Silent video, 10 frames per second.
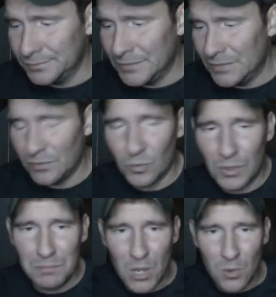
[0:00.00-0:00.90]
even
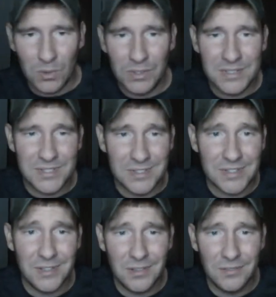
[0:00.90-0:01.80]
remotely
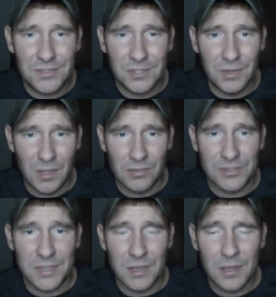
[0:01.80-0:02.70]
sensitive to the other
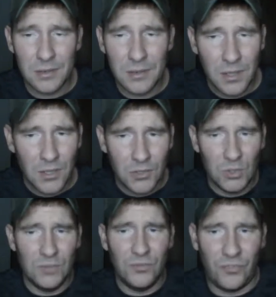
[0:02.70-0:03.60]
side, you
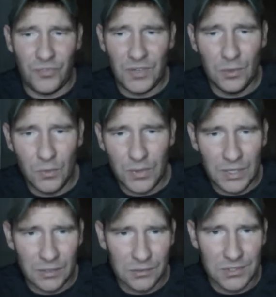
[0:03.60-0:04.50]
can feel the
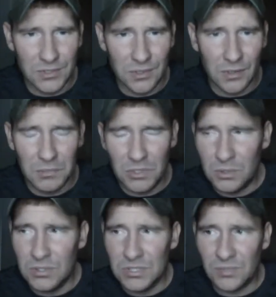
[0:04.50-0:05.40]
energy there. I mean, you
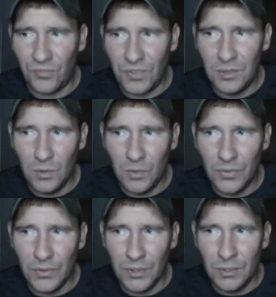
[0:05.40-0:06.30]
can just feel
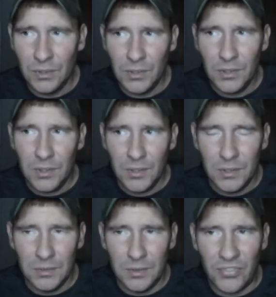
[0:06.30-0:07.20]
the
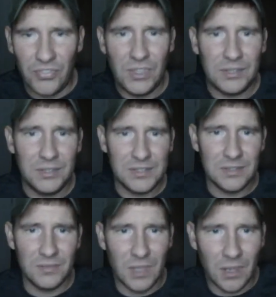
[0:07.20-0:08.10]
thickness
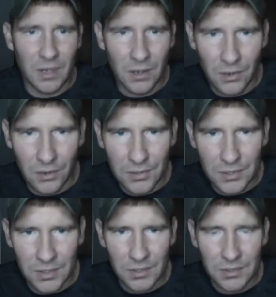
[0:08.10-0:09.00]
of the air.
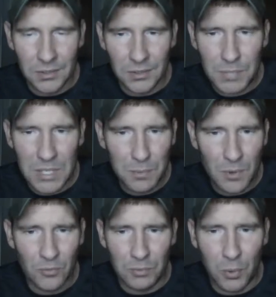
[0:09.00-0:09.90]
And
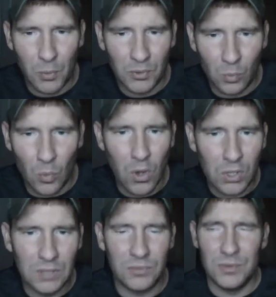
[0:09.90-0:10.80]
people have reported
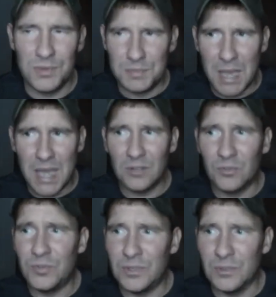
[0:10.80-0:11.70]
walking through these
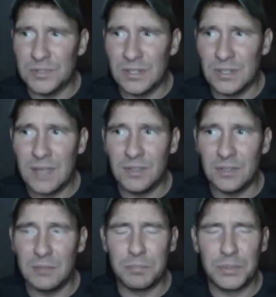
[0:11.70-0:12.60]
battlefields and
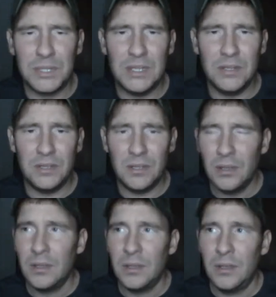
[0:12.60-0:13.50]
having complete
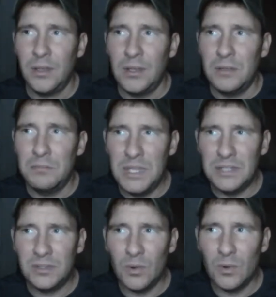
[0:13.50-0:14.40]

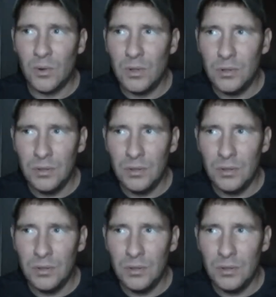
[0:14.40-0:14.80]
mental